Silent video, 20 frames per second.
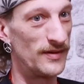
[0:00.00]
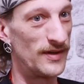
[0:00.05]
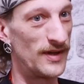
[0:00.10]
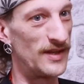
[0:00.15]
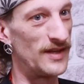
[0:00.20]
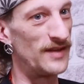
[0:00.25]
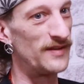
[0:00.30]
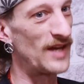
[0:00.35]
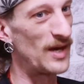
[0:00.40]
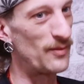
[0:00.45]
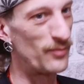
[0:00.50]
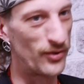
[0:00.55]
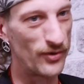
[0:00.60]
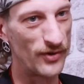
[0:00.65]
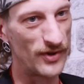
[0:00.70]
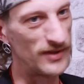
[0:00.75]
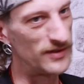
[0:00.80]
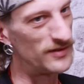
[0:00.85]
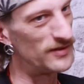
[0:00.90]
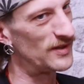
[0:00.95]
and at that
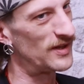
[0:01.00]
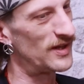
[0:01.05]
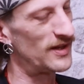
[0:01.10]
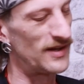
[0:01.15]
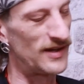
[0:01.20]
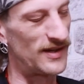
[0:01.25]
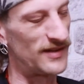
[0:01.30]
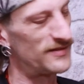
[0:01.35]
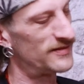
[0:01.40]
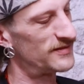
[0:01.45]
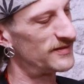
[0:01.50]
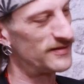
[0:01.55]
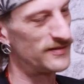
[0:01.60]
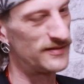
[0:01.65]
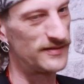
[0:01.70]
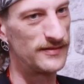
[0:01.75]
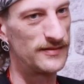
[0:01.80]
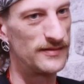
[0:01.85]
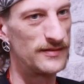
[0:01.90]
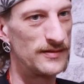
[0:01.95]
point you're like, ah,
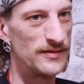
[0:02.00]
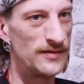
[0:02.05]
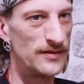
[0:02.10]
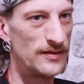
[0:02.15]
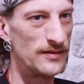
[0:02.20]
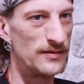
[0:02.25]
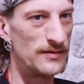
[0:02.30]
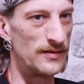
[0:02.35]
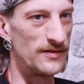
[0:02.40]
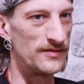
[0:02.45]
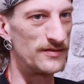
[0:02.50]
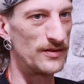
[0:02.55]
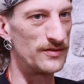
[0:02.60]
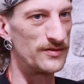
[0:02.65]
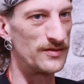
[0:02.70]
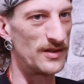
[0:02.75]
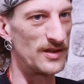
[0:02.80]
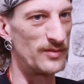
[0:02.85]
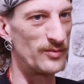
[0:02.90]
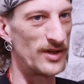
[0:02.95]
there's no
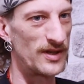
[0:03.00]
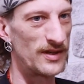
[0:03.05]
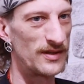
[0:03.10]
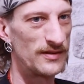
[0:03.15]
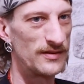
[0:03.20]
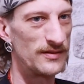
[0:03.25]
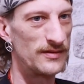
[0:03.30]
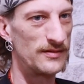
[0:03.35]
turning back.